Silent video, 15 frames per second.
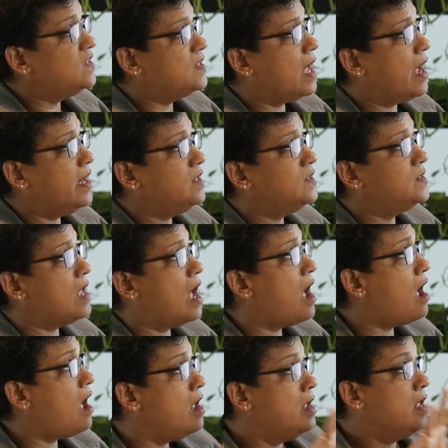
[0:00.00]
sites
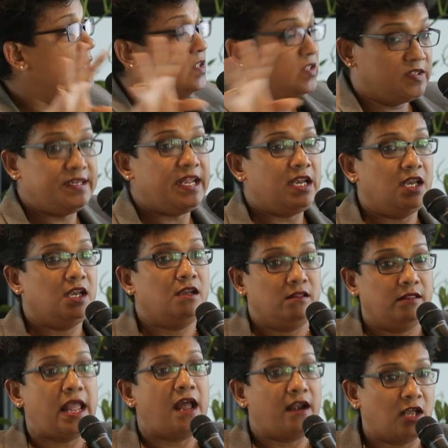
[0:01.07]
are still,
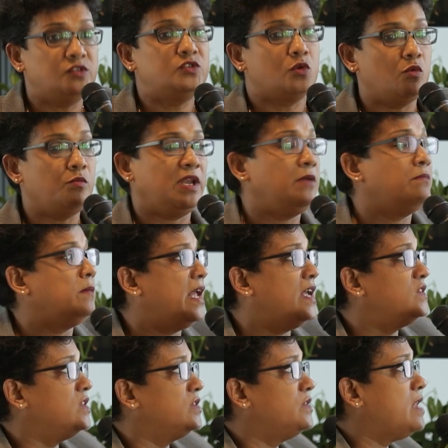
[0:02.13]
there are so many
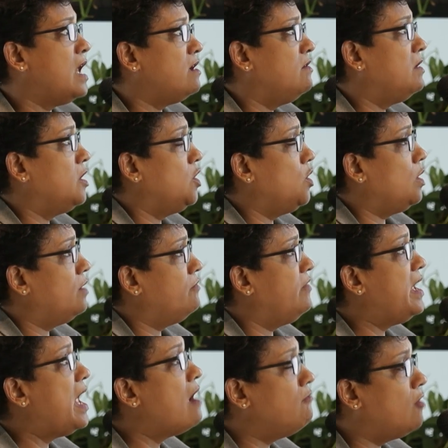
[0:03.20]
places that
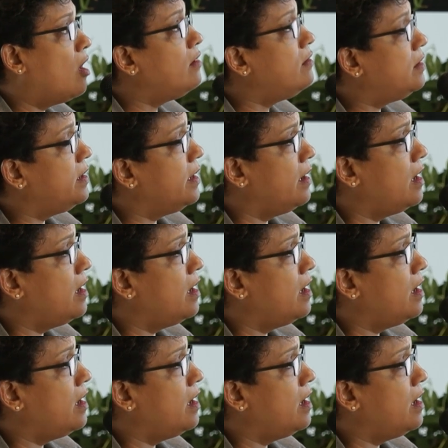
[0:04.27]
we have not